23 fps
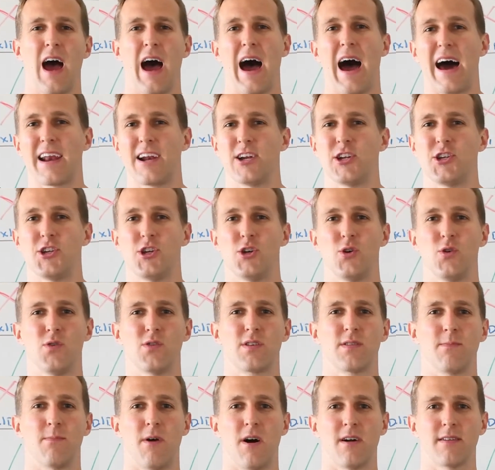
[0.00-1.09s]
how to choose
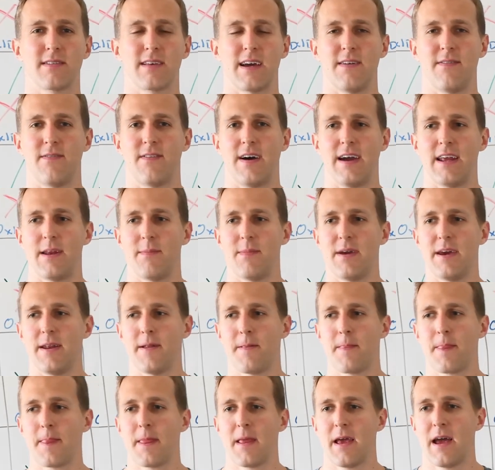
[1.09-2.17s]
a multivitamin.
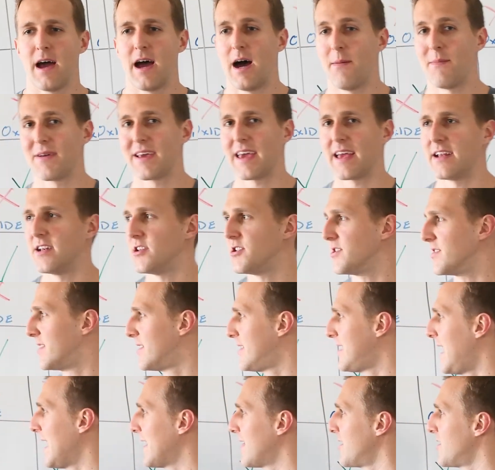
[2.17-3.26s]
Again, just take